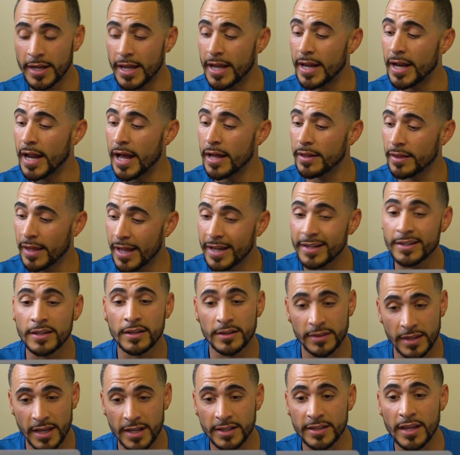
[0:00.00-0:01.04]
and I like to
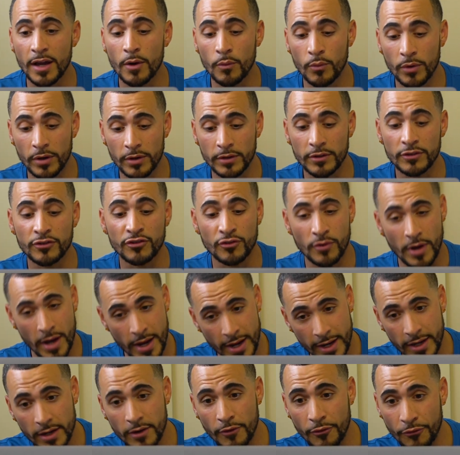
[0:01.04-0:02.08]
think that we're
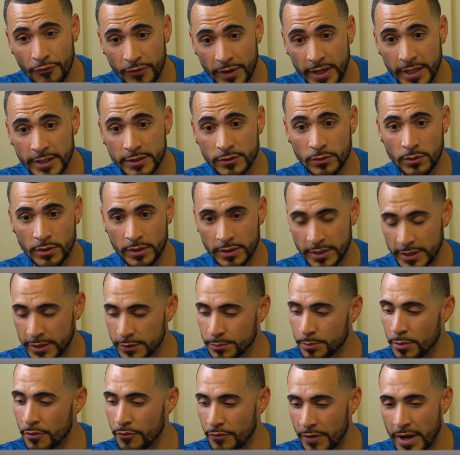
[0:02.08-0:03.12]
trying to fix, or at
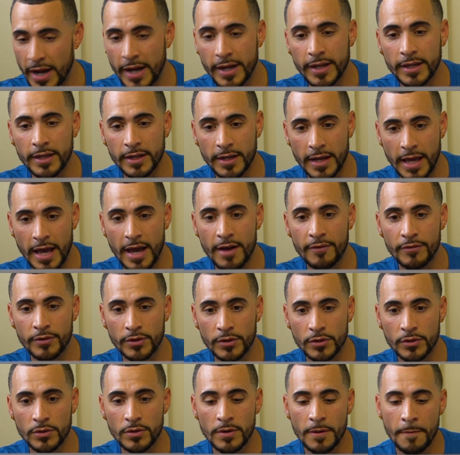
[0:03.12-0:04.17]
least providing an
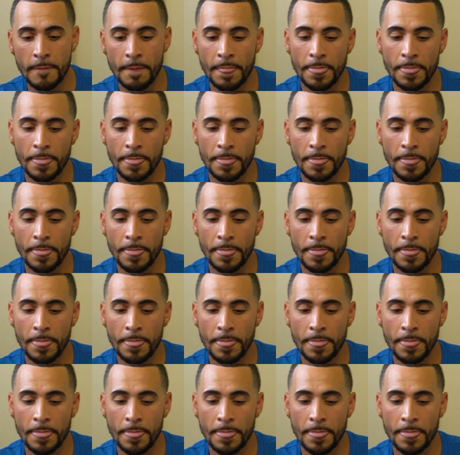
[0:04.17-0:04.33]
avenue